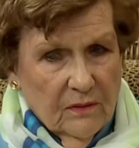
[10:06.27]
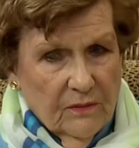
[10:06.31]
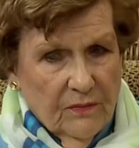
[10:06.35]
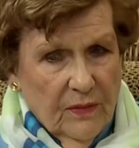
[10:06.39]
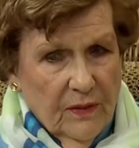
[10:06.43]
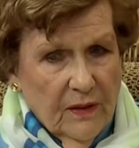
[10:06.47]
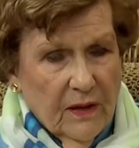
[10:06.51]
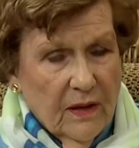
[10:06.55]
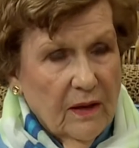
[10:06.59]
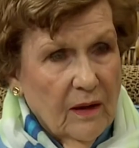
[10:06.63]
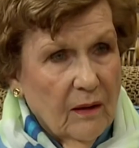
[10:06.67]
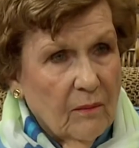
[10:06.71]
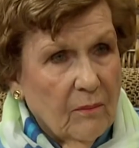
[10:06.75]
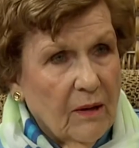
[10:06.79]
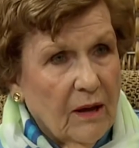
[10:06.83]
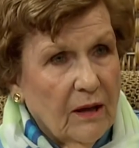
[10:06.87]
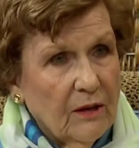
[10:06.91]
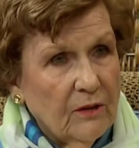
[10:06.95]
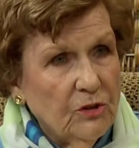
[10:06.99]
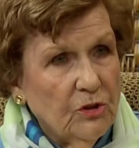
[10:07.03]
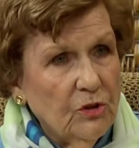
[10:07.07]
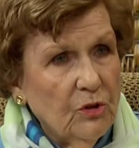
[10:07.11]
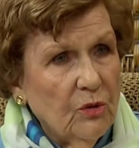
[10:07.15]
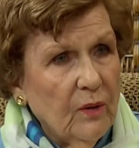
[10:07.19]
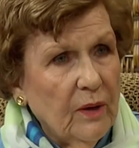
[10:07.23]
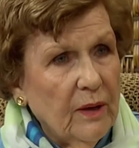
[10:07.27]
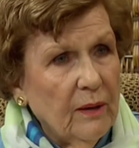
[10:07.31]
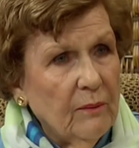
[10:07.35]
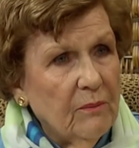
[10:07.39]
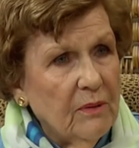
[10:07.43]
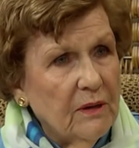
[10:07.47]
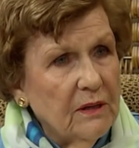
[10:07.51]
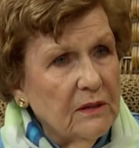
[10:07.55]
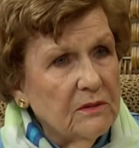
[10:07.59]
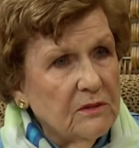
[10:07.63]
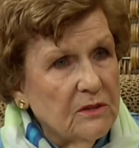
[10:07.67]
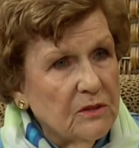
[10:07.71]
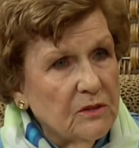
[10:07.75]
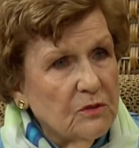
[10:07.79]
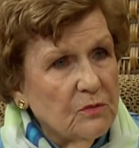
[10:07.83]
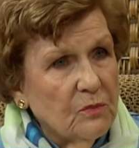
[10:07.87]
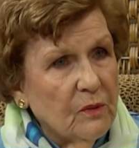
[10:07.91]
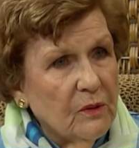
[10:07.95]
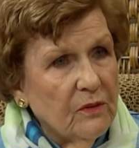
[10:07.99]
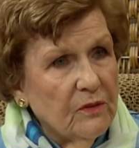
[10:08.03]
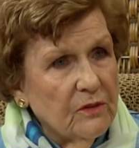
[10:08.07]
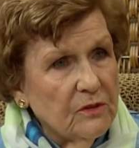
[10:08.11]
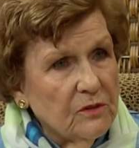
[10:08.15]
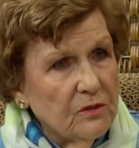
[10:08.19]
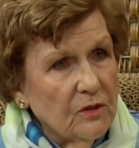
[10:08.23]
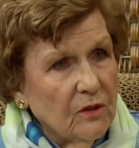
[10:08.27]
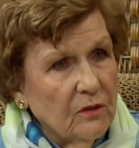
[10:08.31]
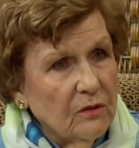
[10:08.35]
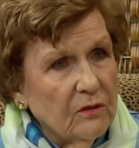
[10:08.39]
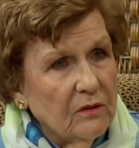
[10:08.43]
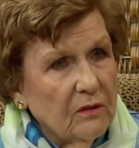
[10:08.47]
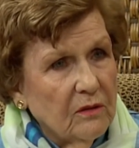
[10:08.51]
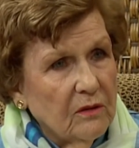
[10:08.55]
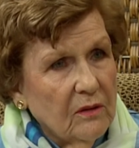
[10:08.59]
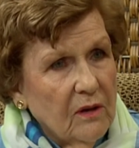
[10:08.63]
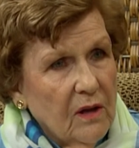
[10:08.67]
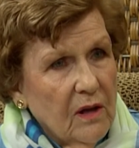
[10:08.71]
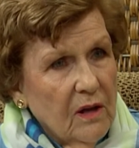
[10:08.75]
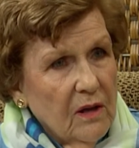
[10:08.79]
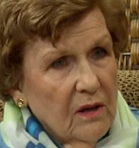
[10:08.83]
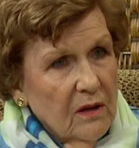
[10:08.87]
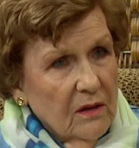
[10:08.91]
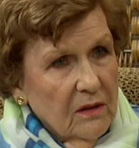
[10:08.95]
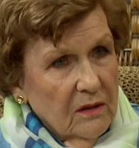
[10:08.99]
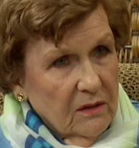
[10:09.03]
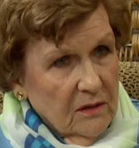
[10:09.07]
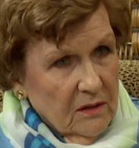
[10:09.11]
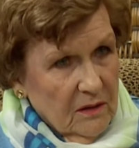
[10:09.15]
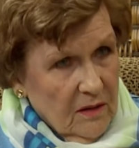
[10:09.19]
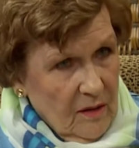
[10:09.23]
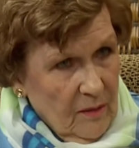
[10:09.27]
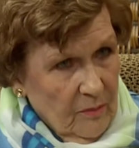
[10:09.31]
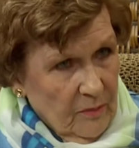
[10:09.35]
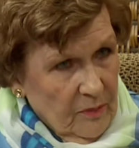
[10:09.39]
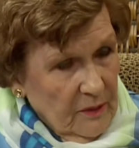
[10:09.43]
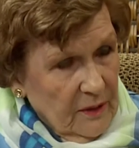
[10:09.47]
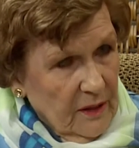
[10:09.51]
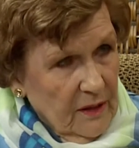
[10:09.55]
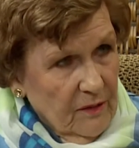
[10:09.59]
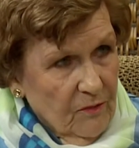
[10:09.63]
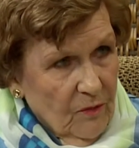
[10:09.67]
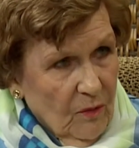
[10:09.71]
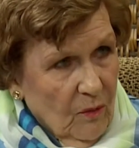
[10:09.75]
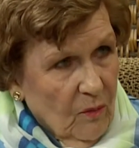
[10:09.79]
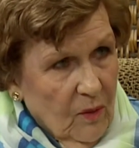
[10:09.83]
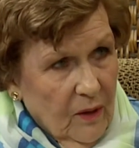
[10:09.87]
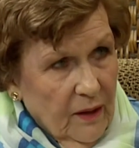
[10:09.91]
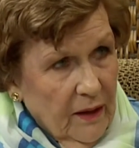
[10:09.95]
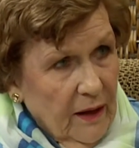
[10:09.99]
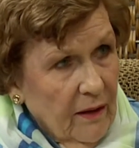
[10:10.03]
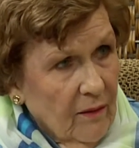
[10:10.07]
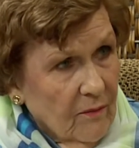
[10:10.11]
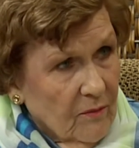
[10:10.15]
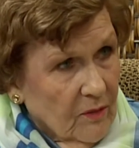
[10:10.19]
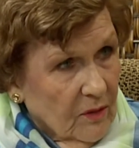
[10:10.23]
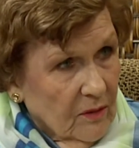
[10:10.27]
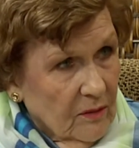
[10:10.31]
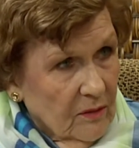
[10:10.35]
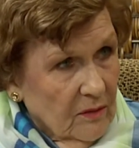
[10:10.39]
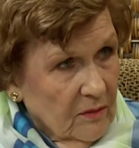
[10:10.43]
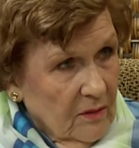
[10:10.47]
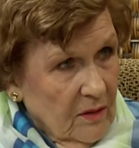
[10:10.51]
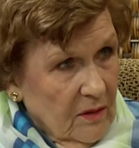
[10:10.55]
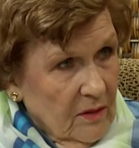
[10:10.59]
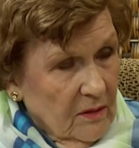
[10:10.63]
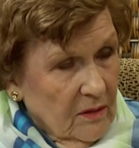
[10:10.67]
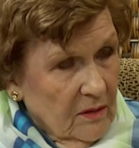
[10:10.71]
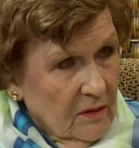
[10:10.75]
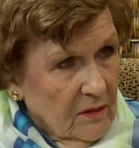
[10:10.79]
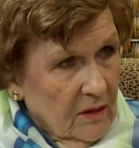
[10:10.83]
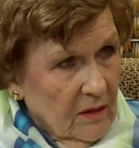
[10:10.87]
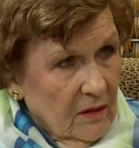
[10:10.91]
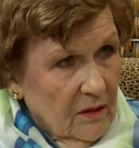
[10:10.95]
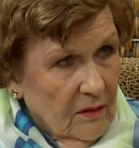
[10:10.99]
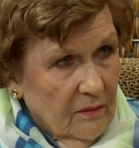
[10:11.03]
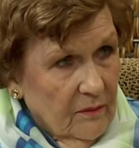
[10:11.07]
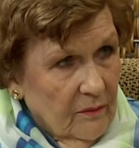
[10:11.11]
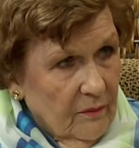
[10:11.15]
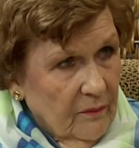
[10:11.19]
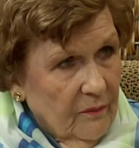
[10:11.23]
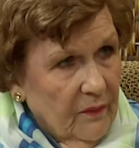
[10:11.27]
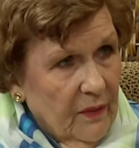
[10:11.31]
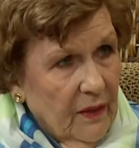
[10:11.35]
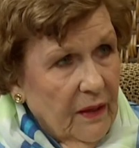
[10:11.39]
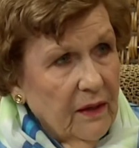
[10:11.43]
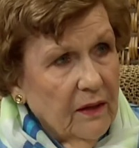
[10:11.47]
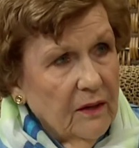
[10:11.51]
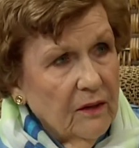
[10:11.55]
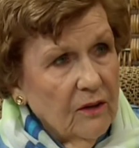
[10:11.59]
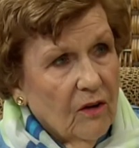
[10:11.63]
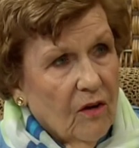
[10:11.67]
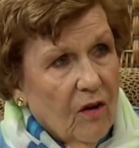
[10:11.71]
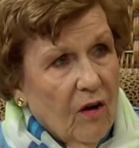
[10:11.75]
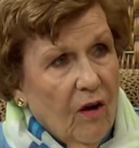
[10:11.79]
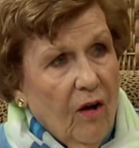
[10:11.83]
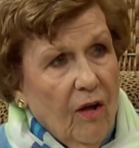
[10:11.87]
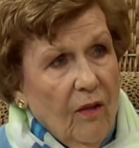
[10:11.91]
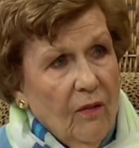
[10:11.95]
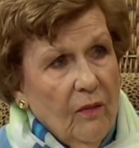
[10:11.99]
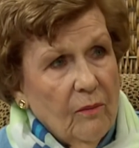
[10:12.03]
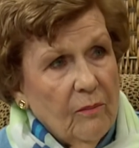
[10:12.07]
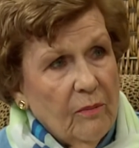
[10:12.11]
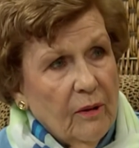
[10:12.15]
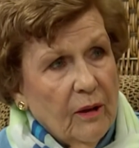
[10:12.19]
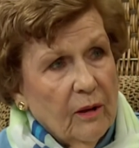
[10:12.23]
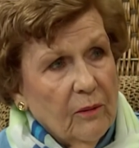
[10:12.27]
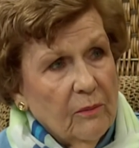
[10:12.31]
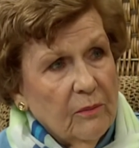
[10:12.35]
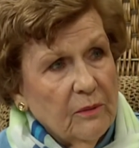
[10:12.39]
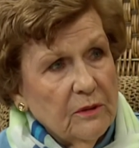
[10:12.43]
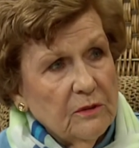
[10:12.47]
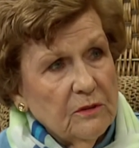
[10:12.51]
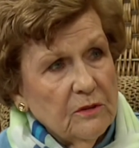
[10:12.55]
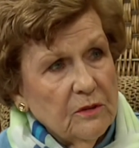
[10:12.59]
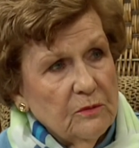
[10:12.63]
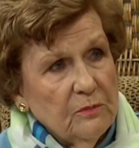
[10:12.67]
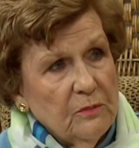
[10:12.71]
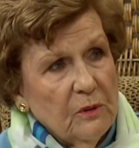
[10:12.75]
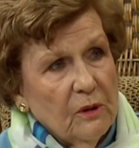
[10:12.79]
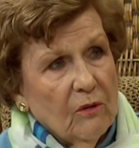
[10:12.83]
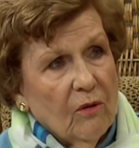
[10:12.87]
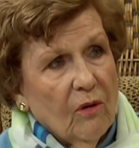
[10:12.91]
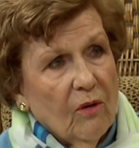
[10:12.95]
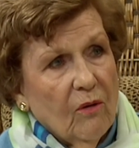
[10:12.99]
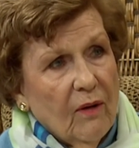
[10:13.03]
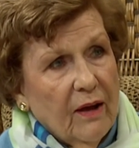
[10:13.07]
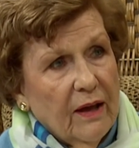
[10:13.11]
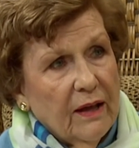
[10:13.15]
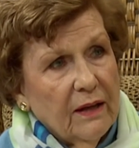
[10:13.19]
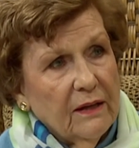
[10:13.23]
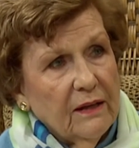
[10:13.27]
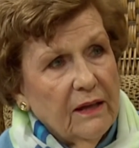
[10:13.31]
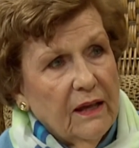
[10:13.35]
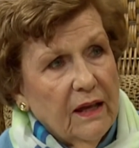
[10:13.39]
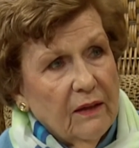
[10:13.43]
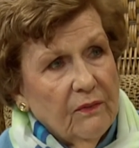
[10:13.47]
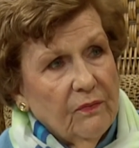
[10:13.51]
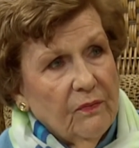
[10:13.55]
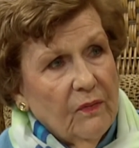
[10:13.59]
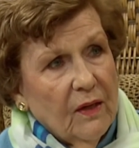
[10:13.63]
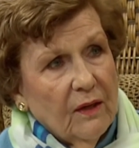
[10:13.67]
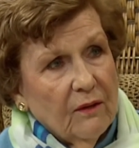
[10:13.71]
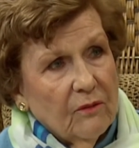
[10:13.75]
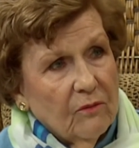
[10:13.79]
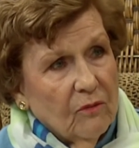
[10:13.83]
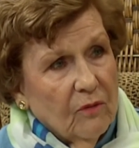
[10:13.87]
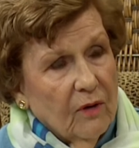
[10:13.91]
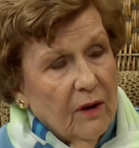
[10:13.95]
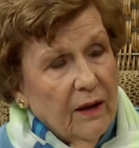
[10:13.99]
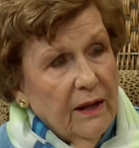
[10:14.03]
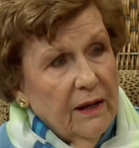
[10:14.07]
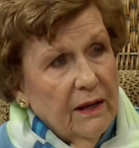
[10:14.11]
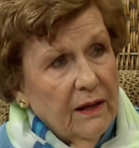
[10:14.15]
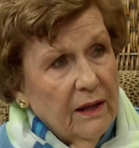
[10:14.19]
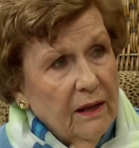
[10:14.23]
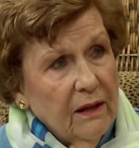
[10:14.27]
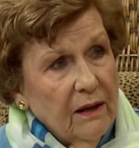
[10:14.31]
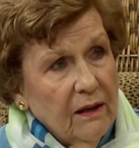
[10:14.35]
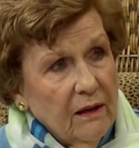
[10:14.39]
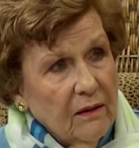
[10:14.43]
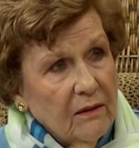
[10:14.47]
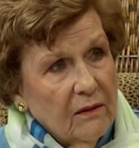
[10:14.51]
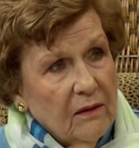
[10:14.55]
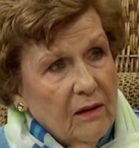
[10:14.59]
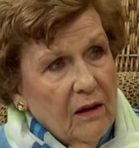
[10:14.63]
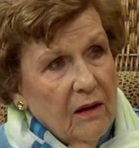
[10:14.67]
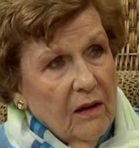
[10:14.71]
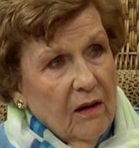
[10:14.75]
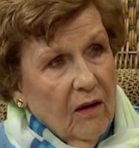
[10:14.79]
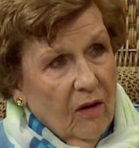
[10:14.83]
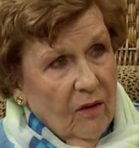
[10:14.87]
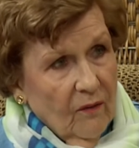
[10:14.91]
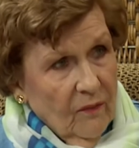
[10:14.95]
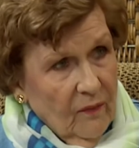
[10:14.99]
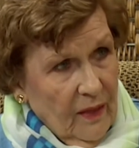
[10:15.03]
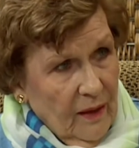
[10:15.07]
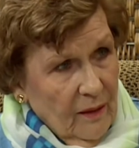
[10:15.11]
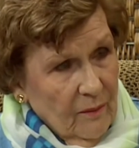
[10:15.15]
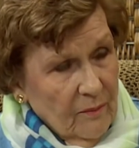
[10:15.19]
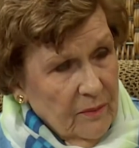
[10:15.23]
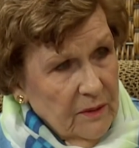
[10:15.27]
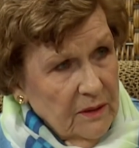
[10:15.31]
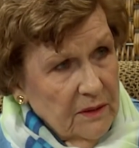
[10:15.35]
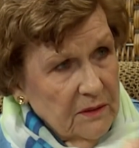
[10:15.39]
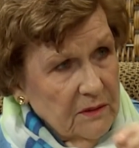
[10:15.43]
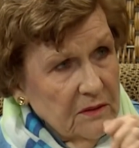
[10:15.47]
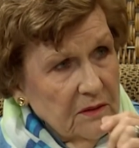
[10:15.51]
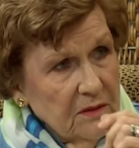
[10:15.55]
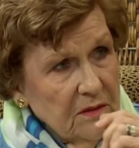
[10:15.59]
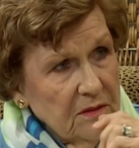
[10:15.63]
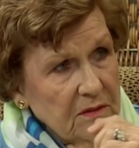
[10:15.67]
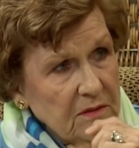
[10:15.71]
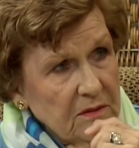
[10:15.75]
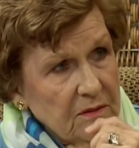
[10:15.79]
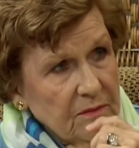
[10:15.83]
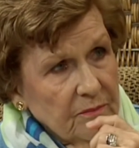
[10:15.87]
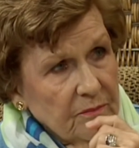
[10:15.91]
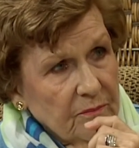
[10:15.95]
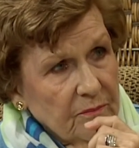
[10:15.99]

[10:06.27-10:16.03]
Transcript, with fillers: thinking about doing business with a certain company for whatever, uh, they can call the Better Business Bureau and get that rating Oh, yeah. on that business?